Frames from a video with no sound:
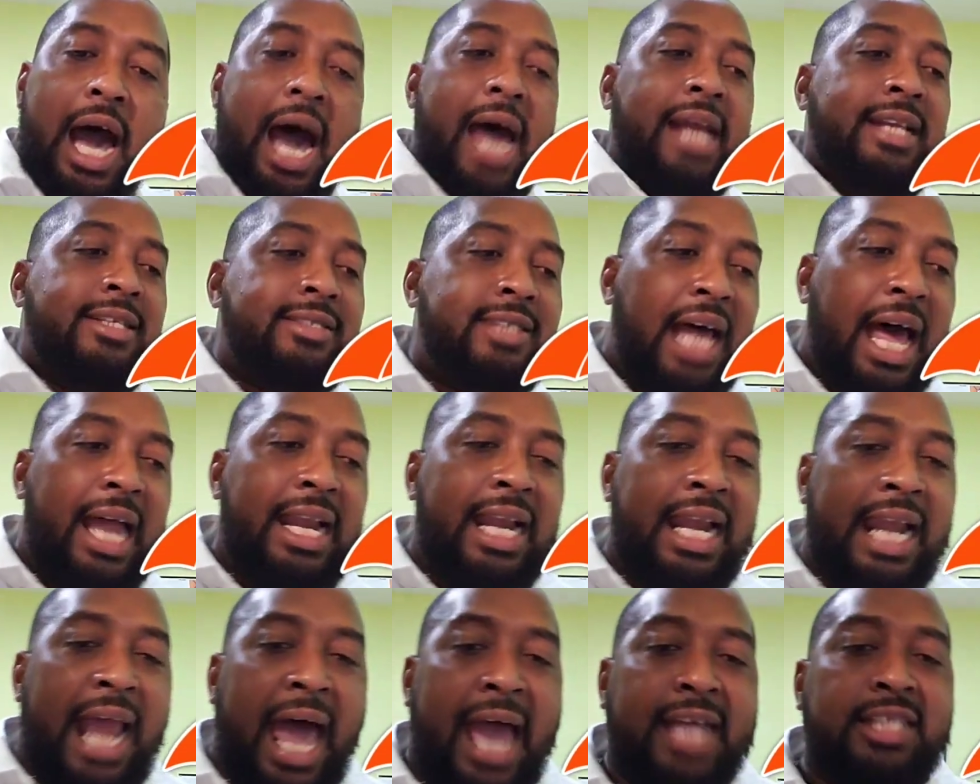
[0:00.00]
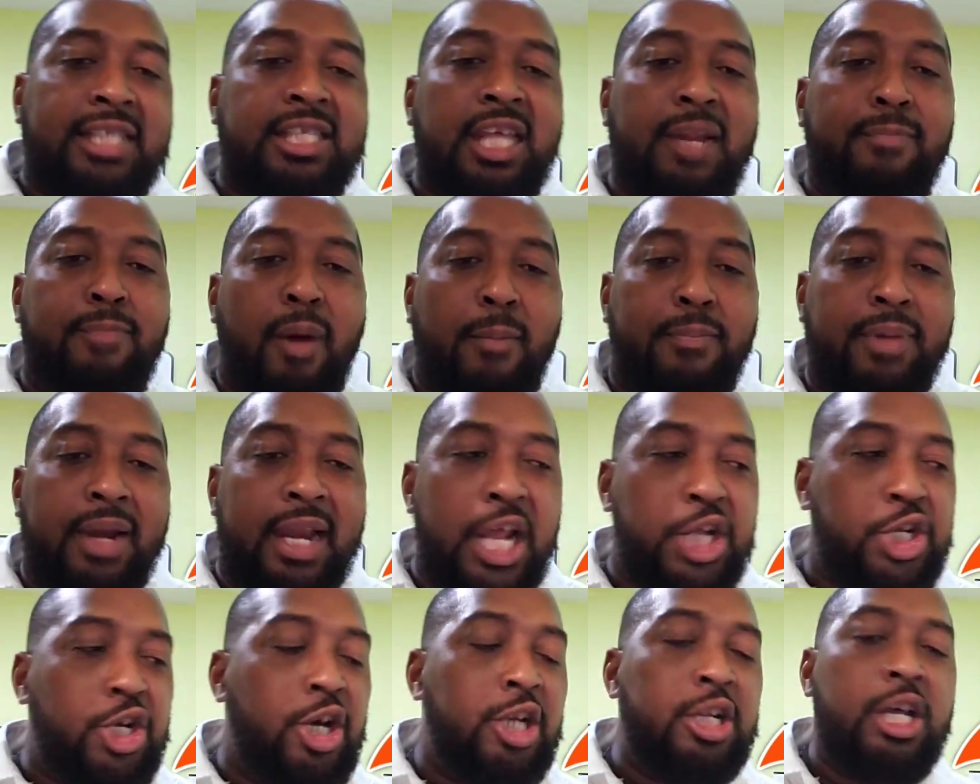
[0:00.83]
and lied to the
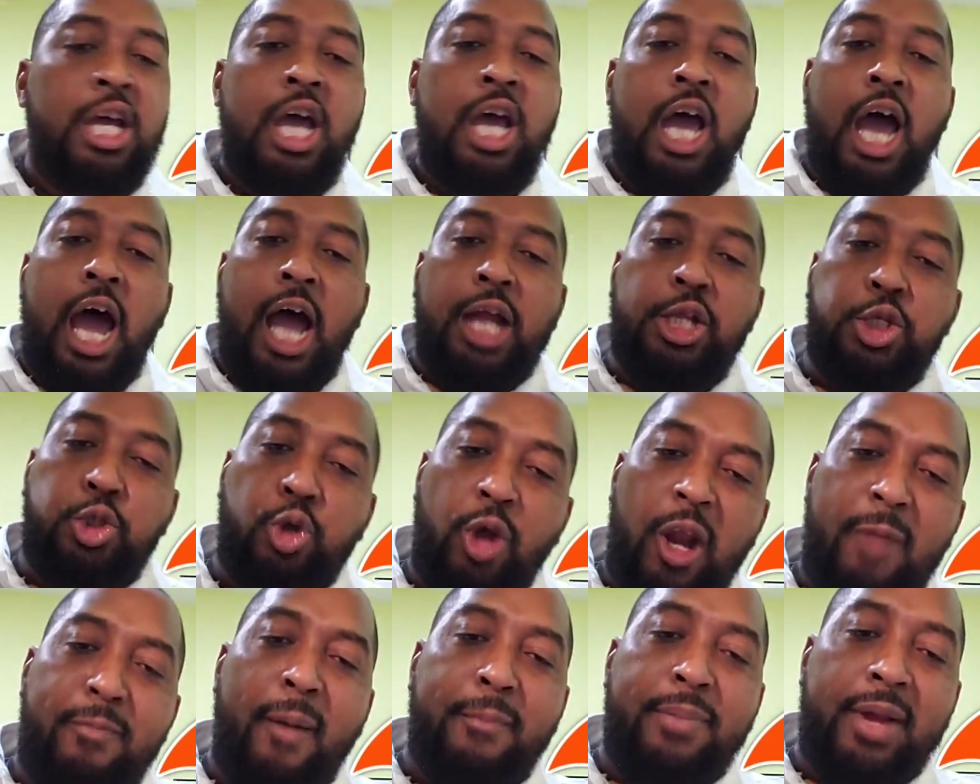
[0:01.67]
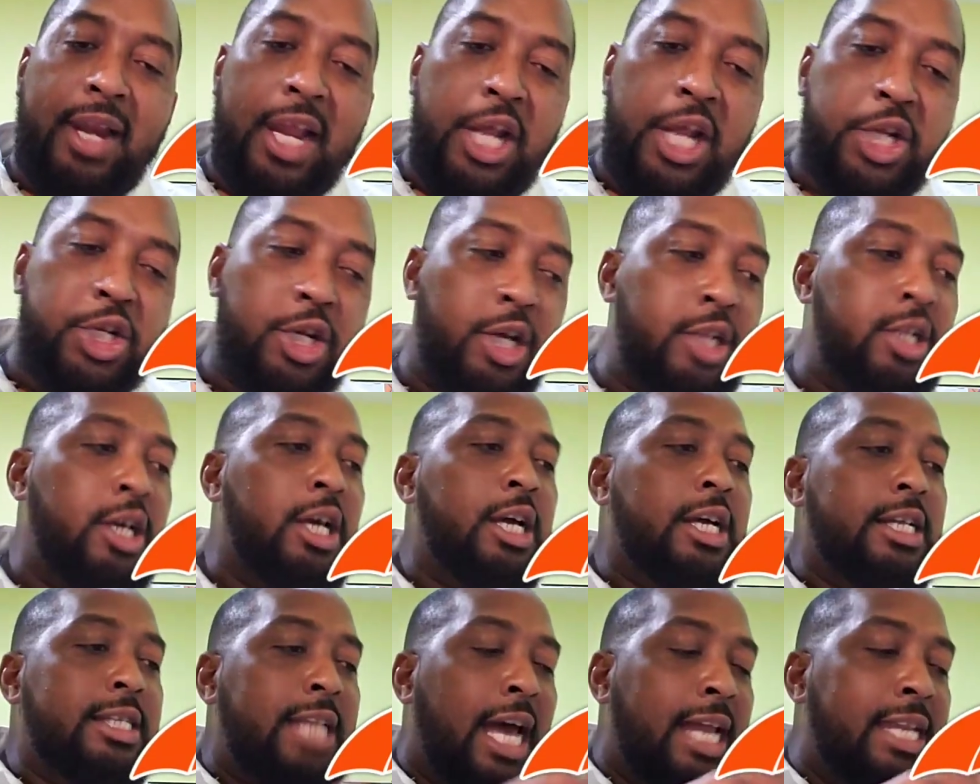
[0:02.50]
population and told the population
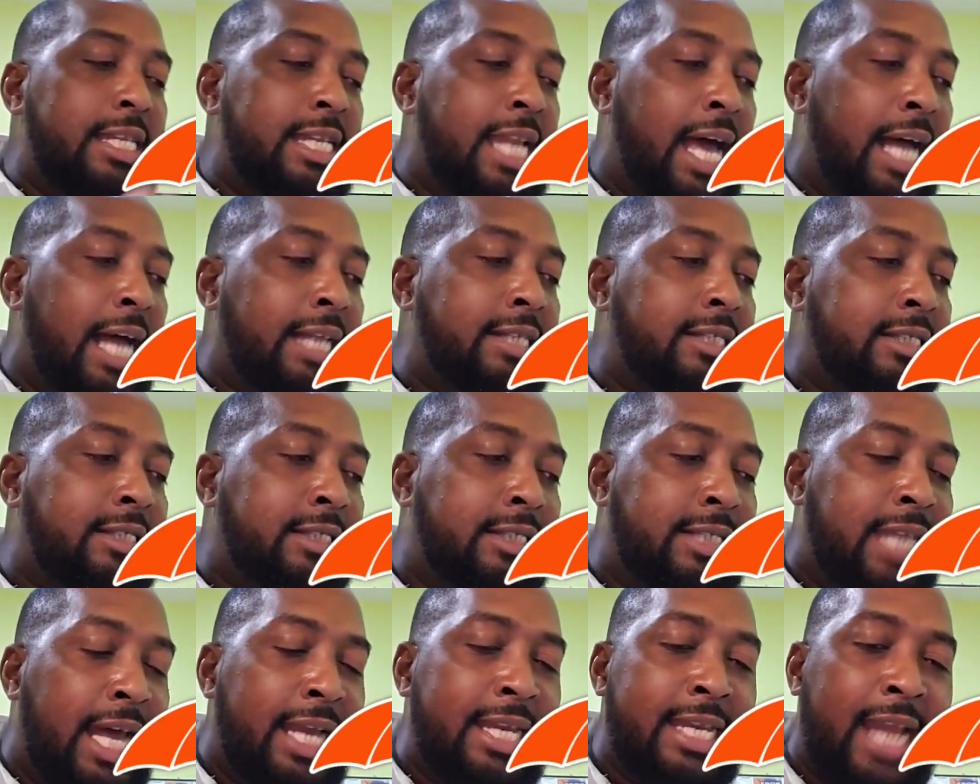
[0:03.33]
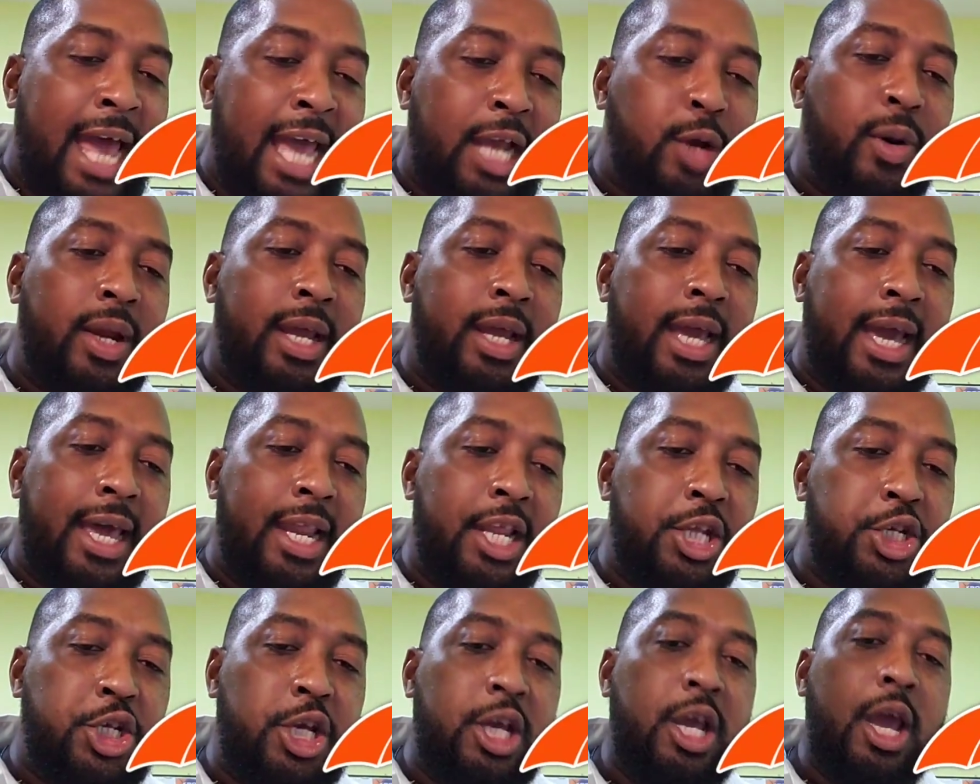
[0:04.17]
that Nikon
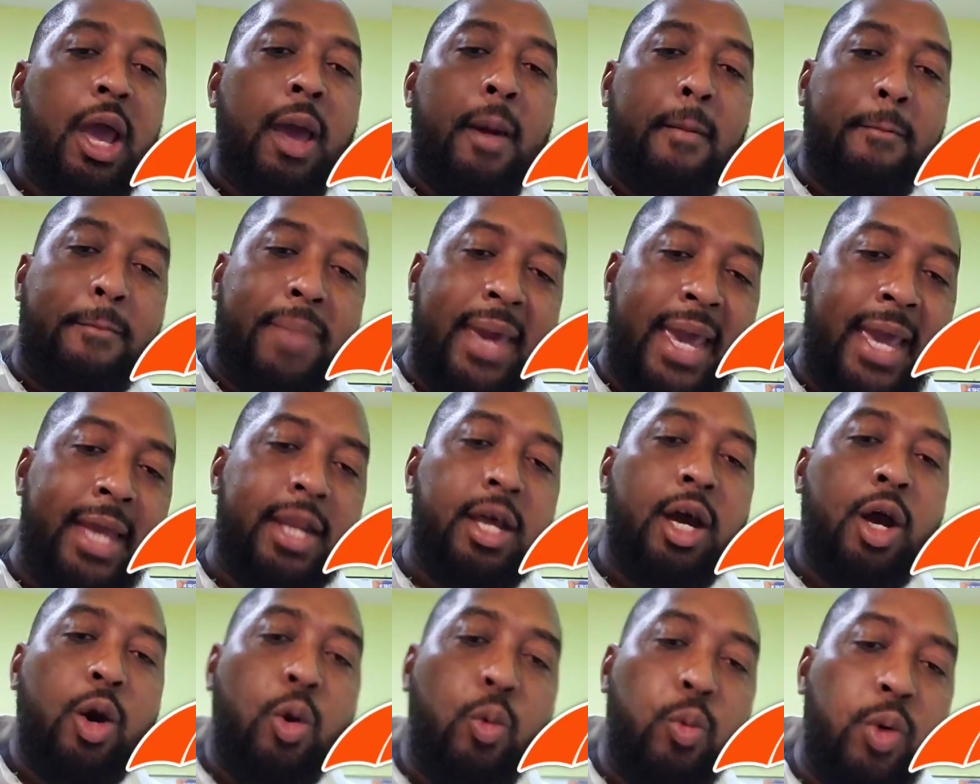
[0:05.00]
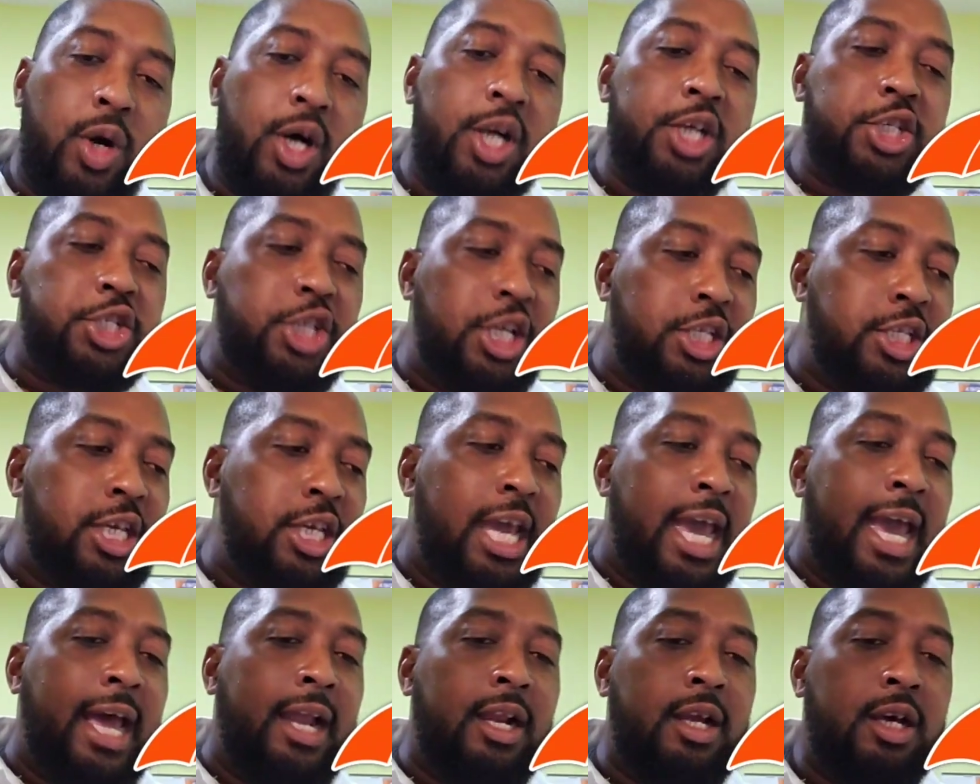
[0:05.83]
Energy paid World
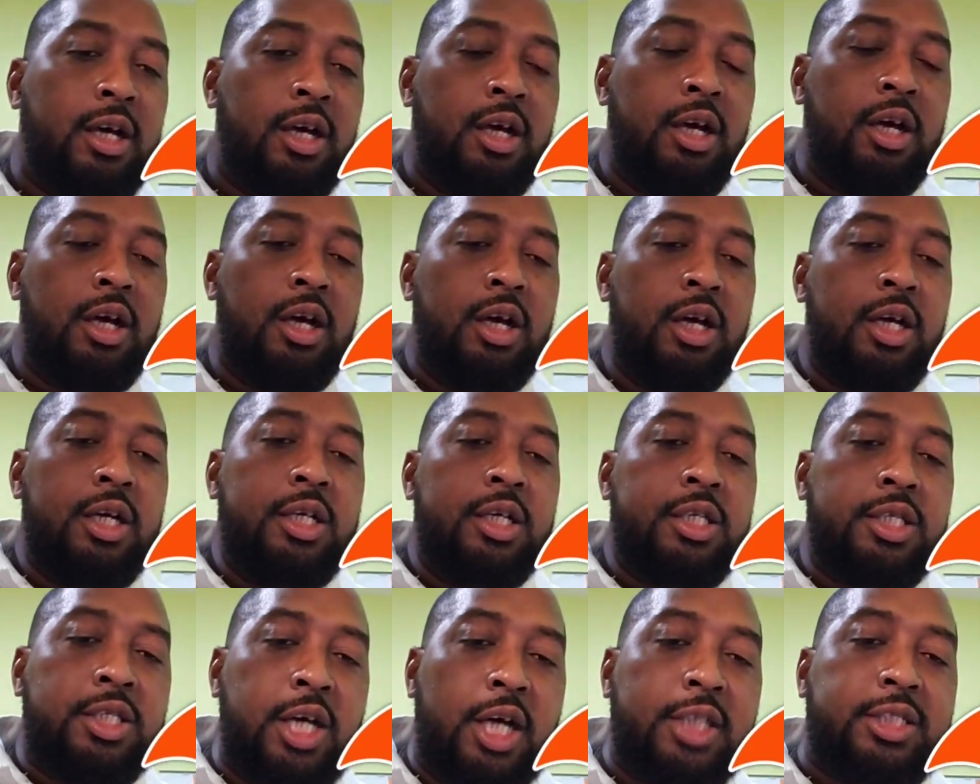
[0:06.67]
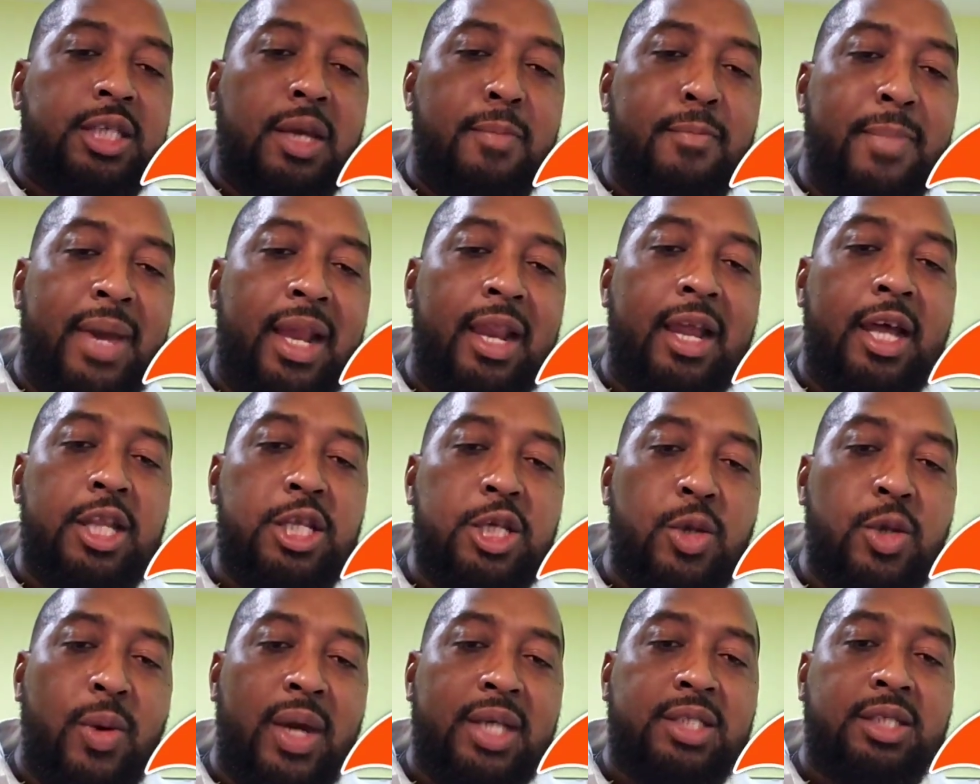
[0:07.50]
GTL $30
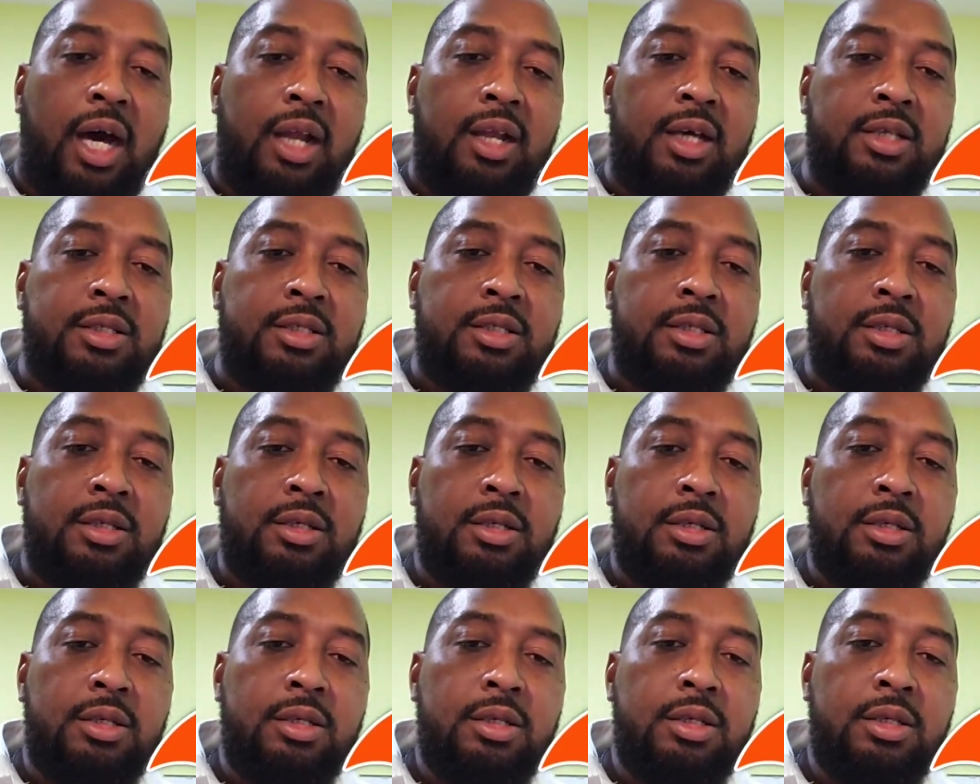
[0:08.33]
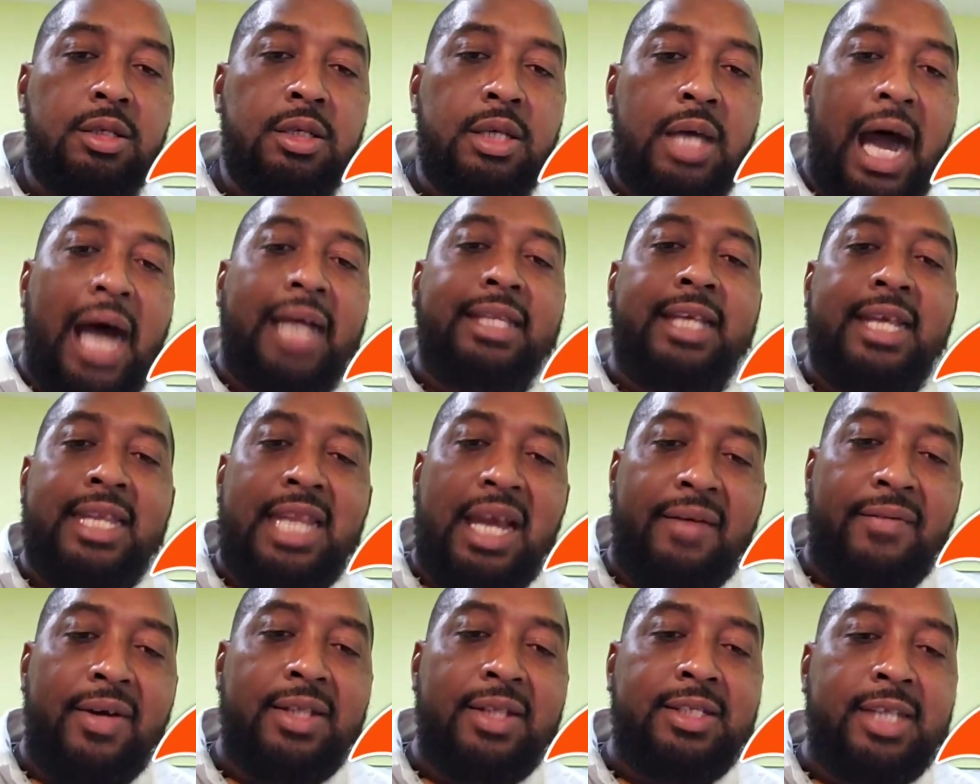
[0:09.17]
million US, and
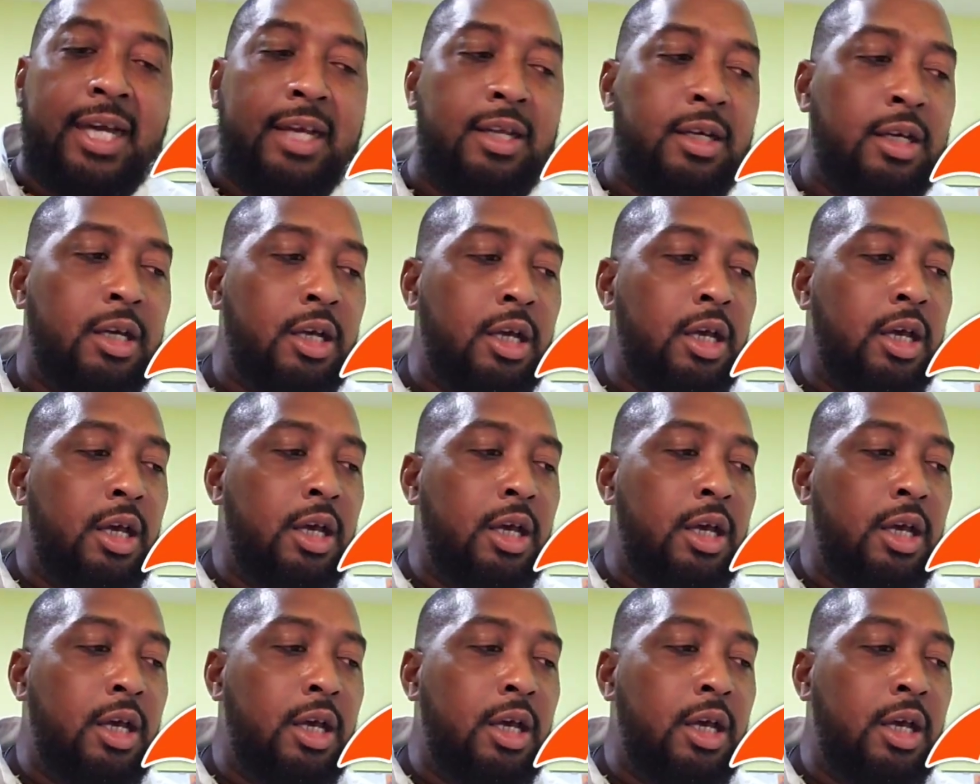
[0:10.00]
they never did.